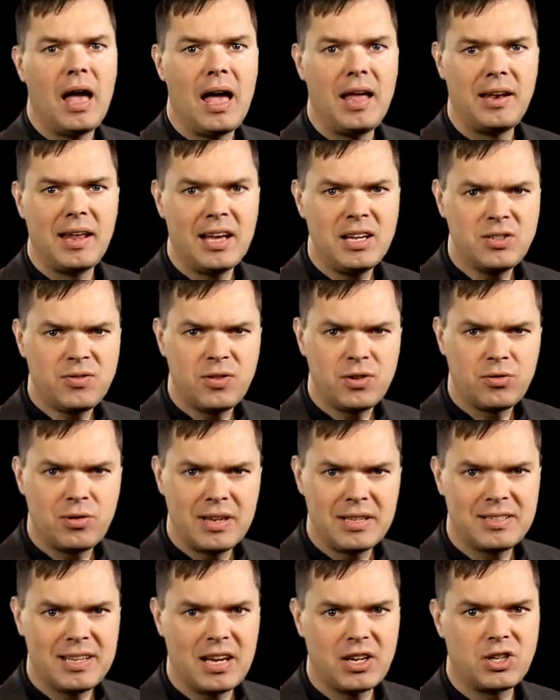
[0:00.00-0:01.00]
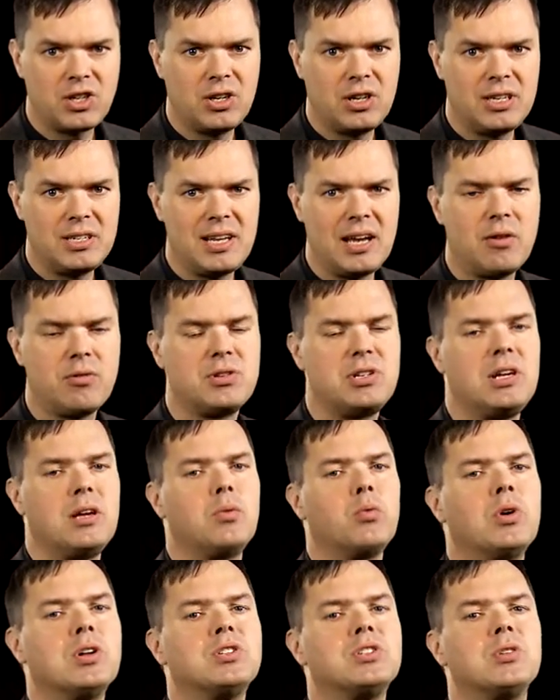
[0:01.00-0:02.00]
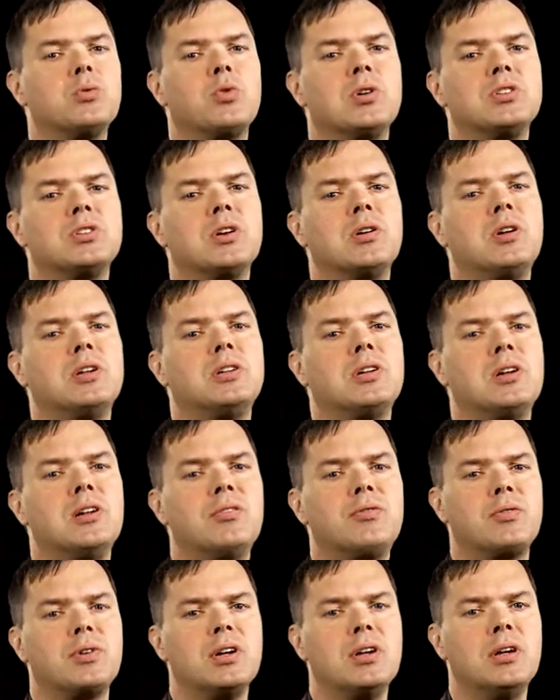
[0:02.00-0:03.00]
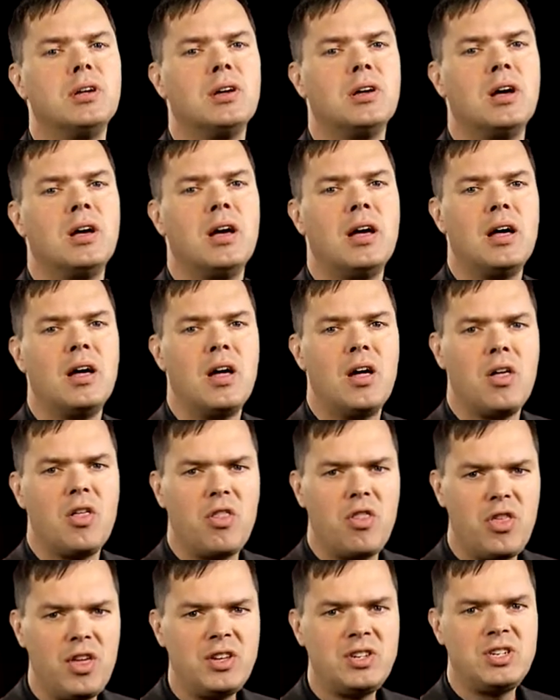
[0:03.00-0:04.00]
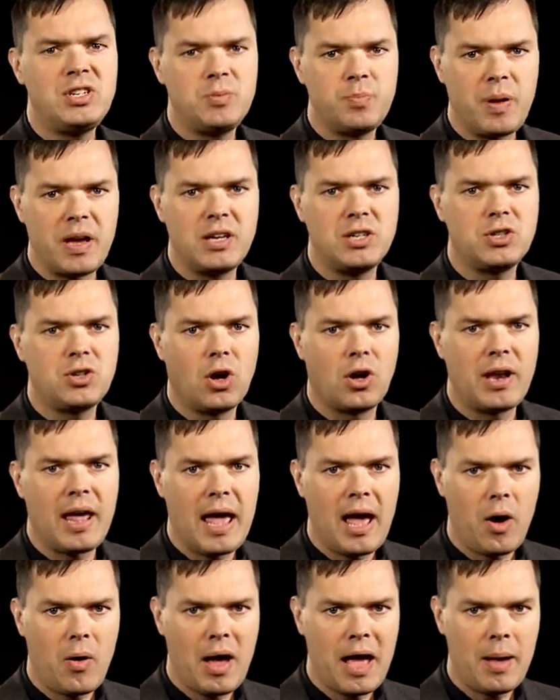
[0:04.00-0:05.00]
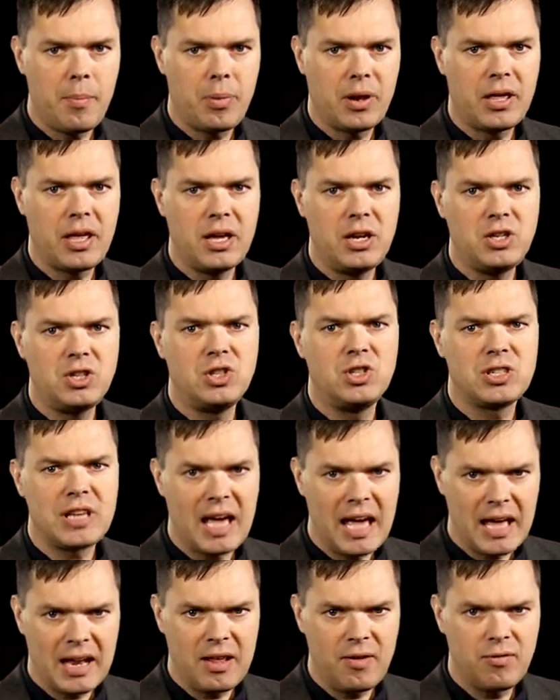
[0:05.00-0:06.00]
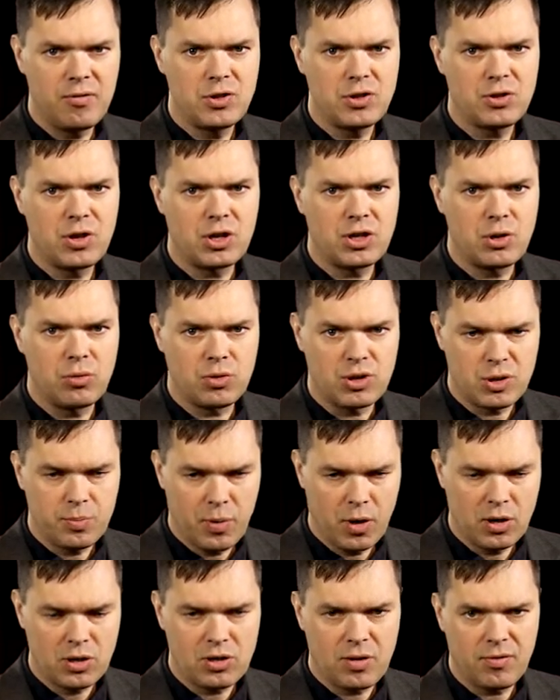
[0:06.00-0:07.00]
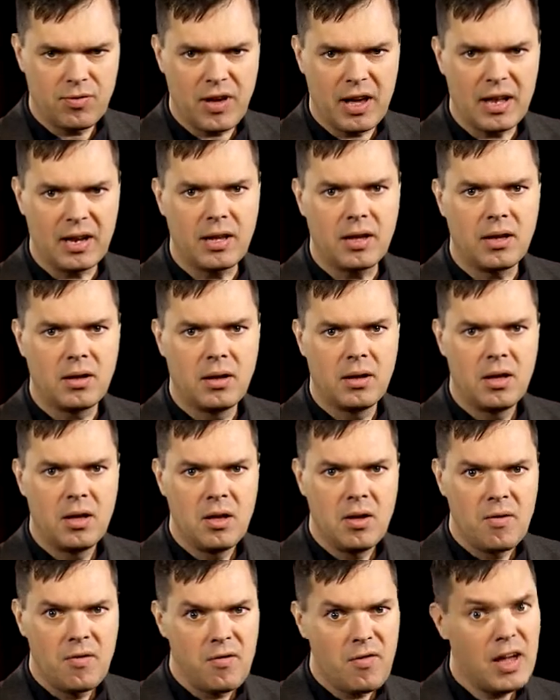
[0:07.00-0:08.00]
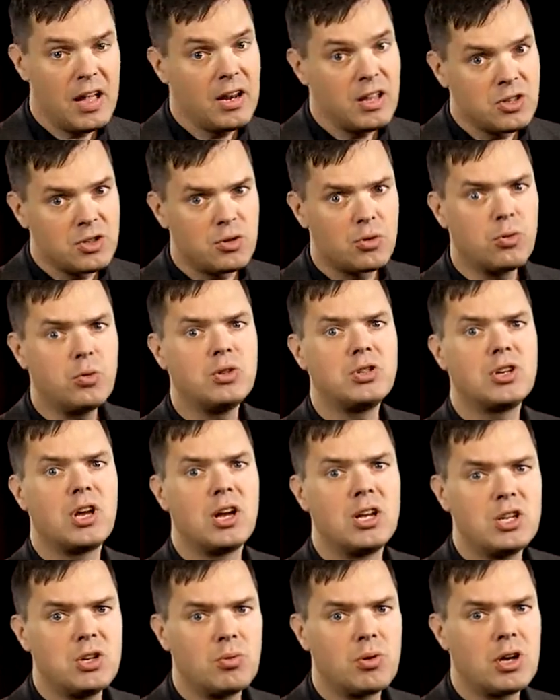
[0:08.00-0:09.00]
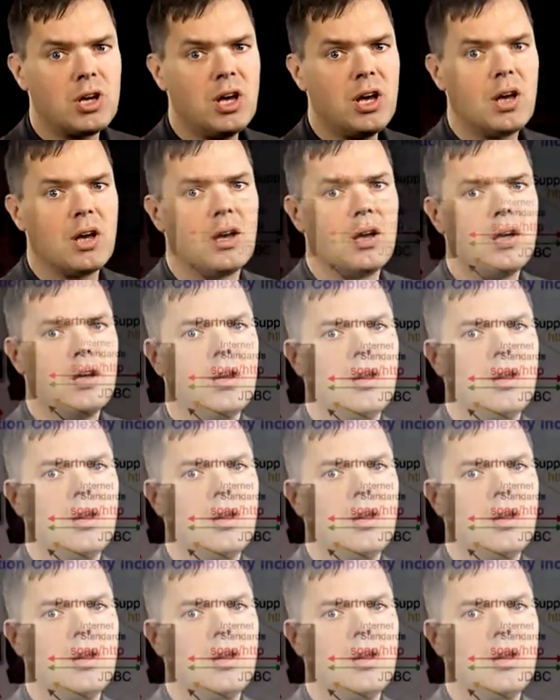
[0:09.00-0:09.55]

And as for transactional integrity and once only delivery, this is based on how applications and infrastructure respond to failure. Failures are always going to occur,